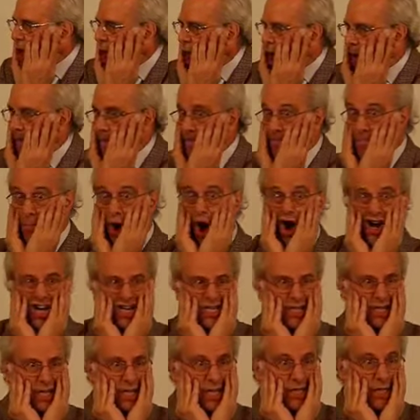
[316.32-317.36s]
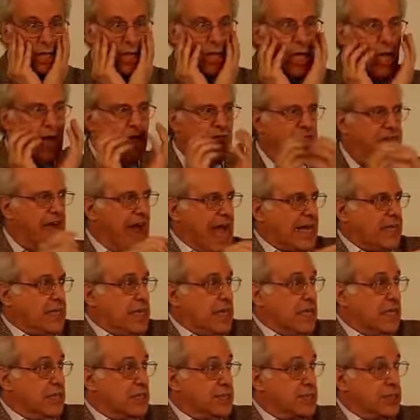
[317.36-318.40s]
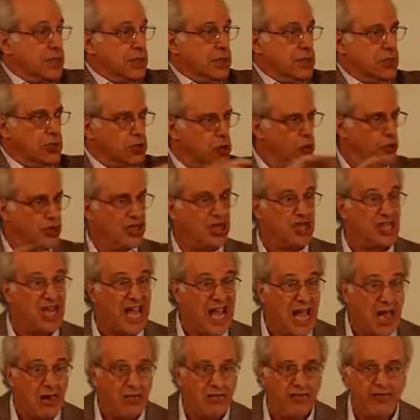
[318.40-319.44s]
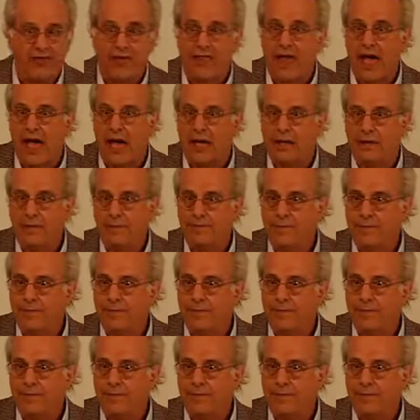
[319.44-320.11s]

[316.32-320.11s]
a marketing. That is, you go to jail for that.